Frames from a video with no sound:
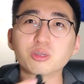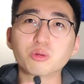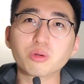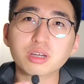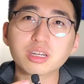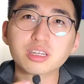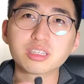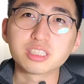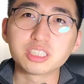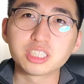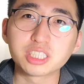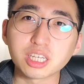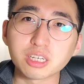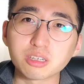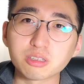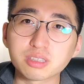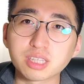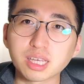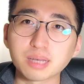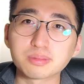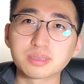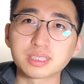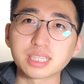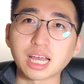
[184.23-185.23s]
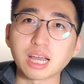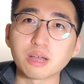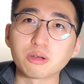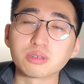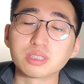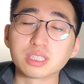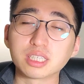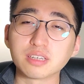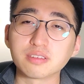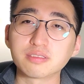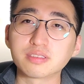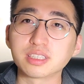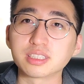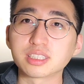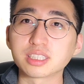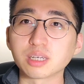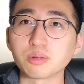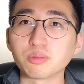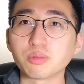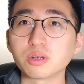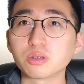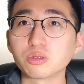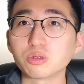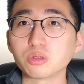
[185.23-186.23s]
what are the general tips that I would give to
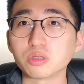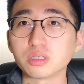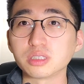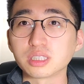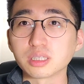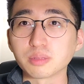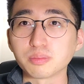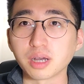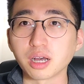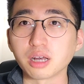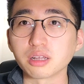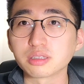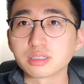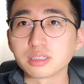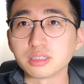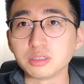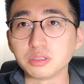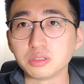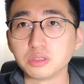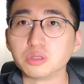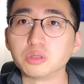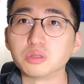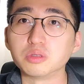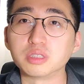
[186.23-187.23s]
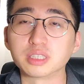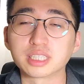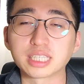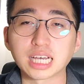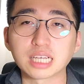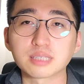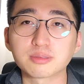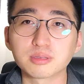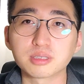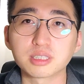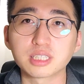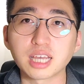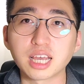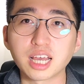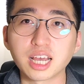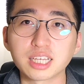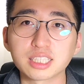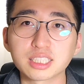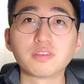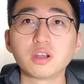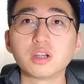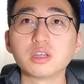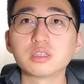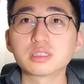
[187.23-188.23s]
someone who is about to do the CASPer test?
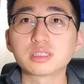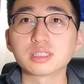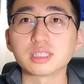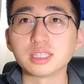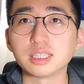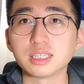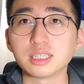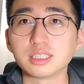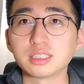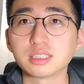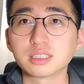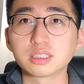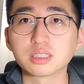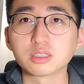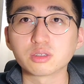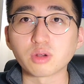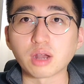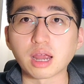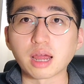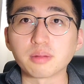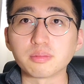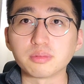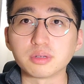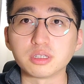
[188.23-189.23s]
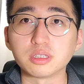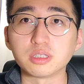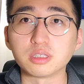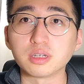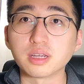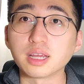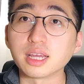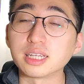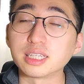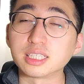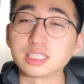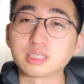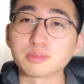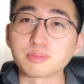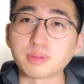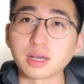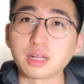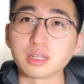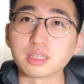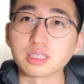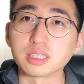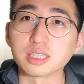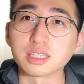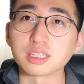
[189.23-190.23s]
First is the grammar and the
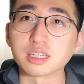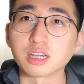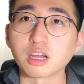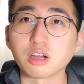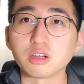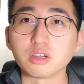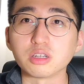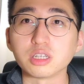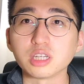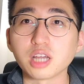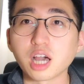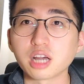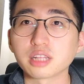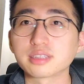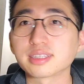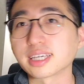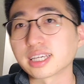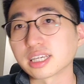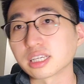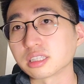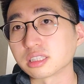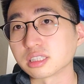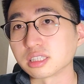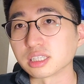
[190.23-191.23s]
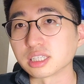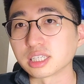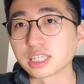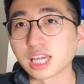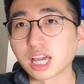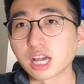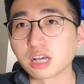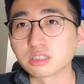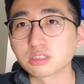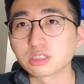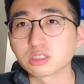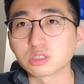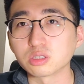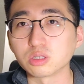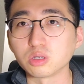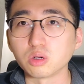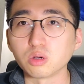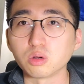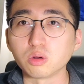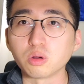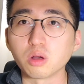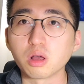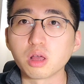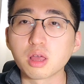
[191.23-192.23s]
spelling are not taken into account.
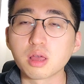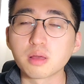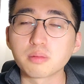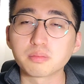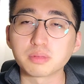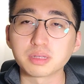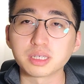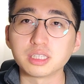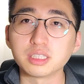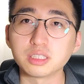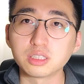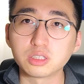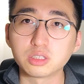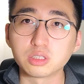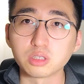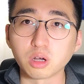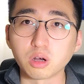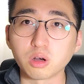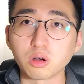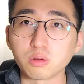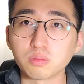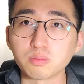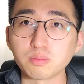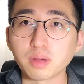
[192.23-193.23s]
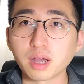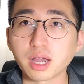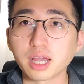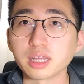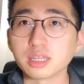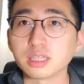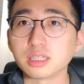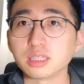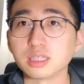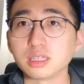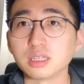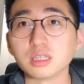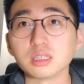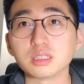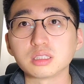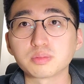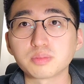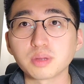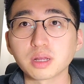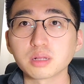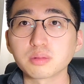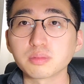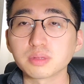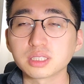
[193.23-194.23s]
So please don't mind the
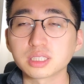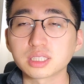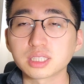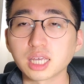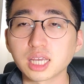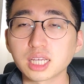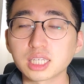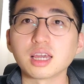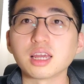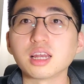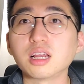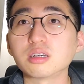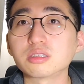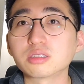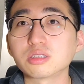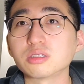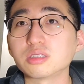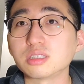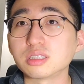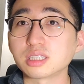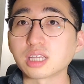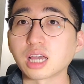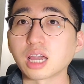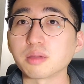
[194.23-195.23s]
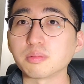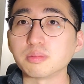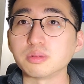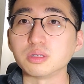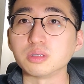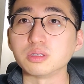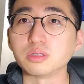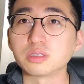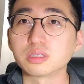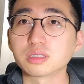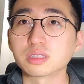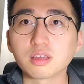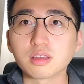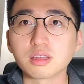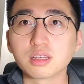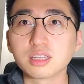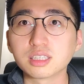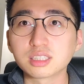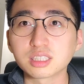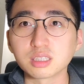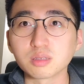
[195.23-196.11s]
spelling mistakes and also the typos. It is